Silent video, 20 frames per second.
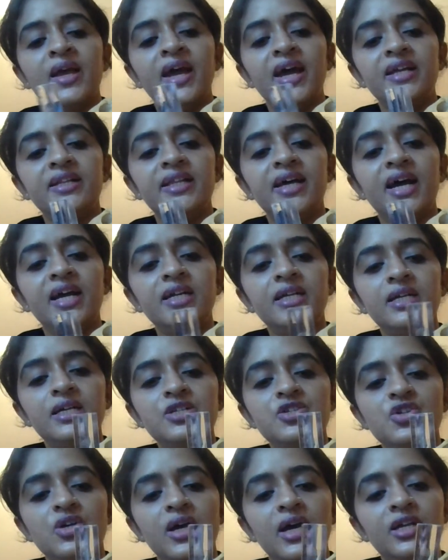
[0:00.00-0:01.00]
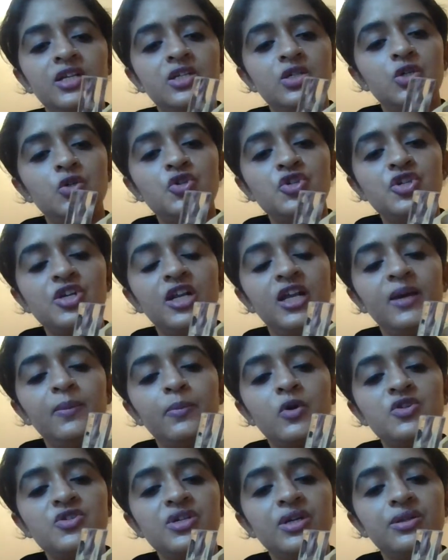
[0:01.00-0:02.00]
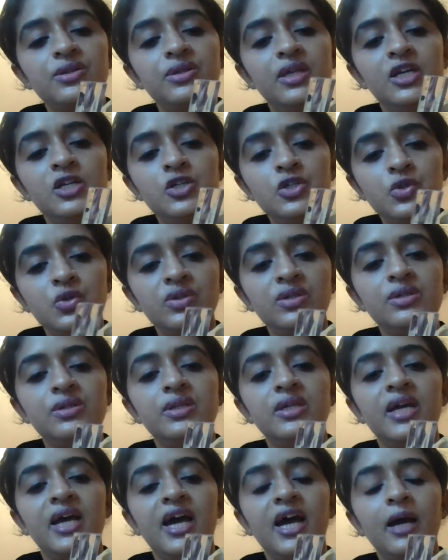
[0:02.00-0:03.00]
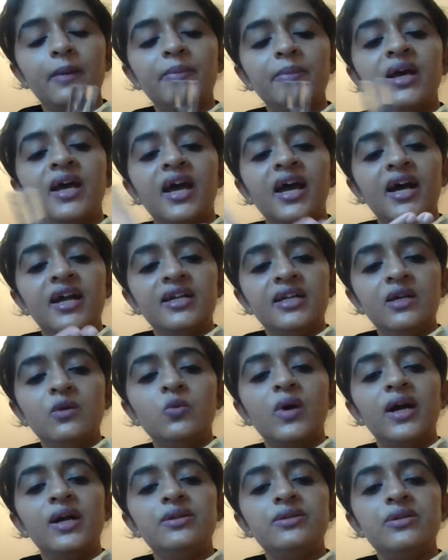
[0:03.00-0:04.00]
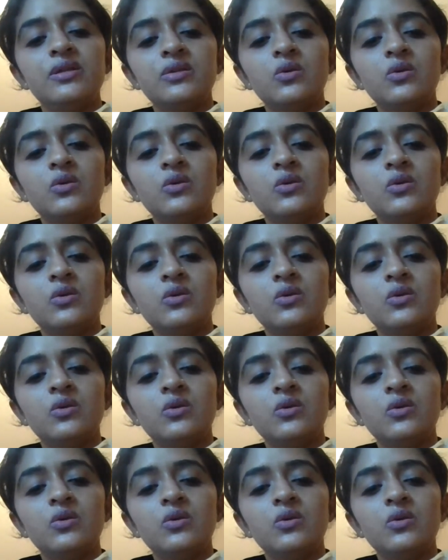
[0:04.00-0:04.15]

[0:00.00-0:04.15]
And that it usually projects into this gap and divides the